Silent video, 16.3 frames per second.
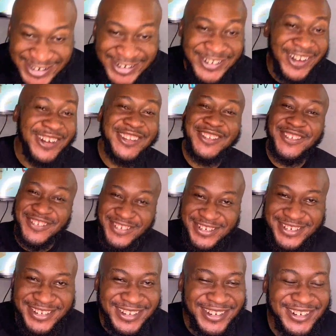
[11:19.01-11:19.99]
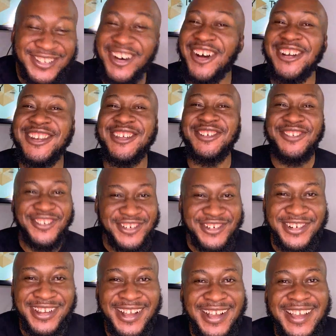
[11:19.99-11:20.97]

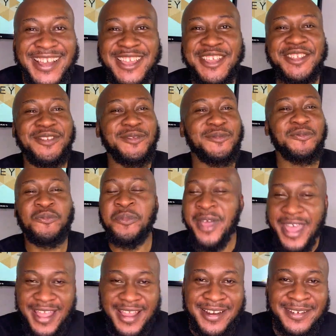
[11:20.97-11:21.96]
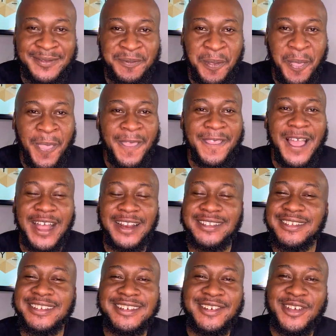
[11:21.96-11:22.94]
Nollywood, man,
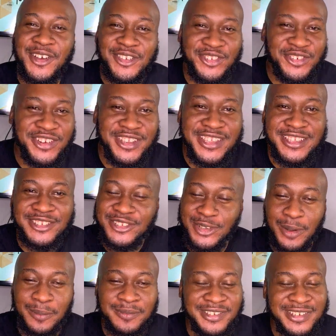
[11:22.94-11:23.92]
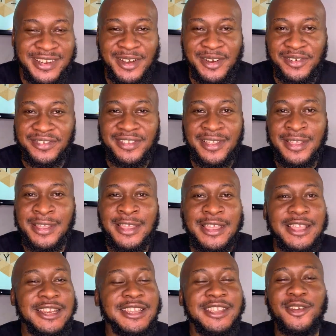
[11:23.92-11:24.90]
that industry is something else.
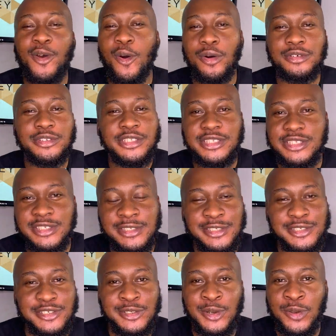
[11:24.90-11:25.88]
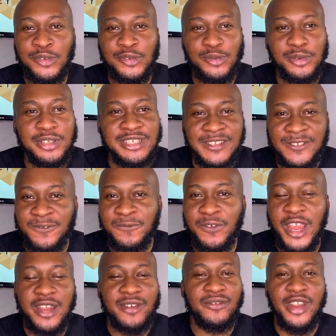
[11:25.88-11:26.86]
The whole gist in this industry is
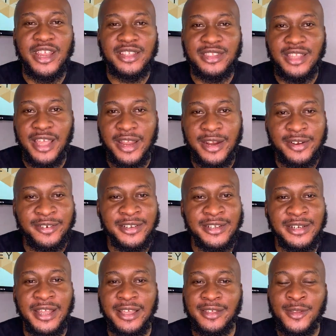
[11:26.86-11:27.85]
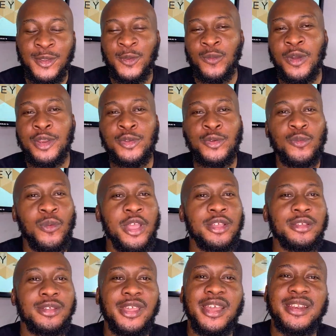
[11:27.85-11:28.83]
very, very tiring. Like when you
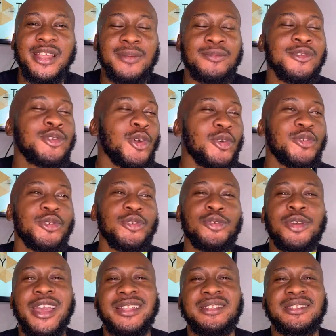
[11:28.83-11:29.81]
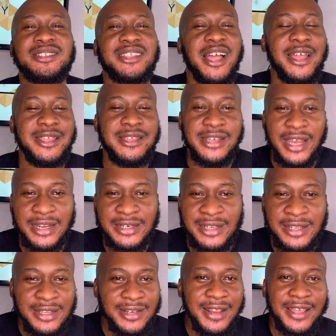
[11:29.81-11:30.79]
hear them, you get tired.
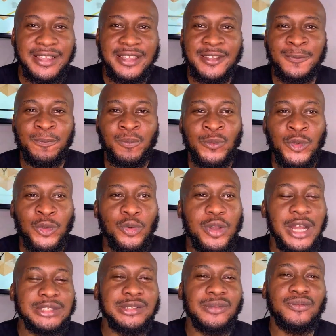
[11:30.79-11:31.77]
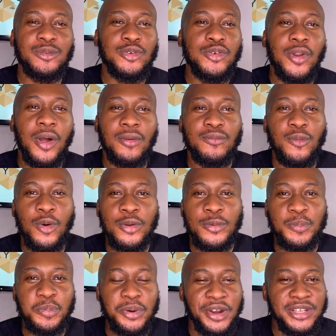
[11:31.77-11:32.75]
Like you can't even love
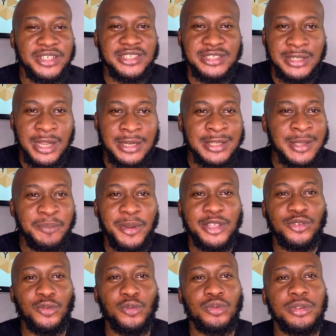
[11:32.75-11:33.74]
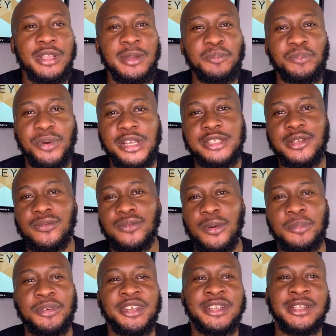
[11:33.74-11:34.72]
one person and the person would impress you
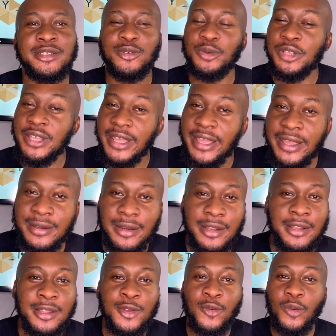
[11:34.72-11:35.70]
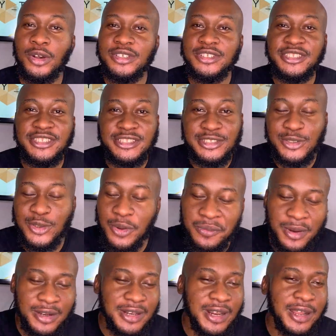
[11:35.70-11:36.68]
from beginning to the end. Once the gist
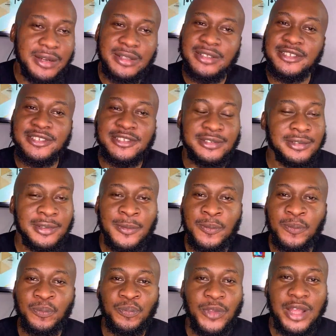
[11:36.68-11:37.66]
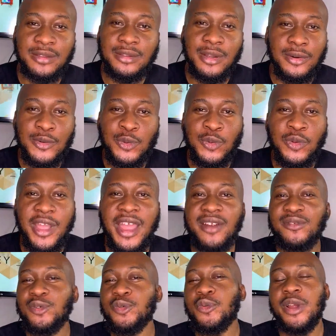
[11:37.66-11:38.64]
come out like this, I tell you,
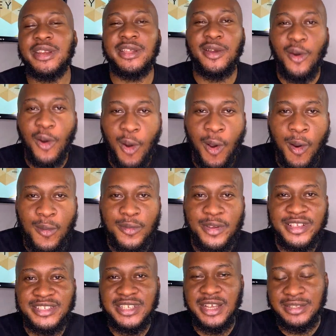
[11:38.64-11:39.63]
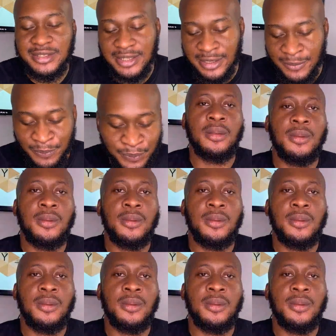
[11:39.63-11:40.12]
everywhere they always scatter.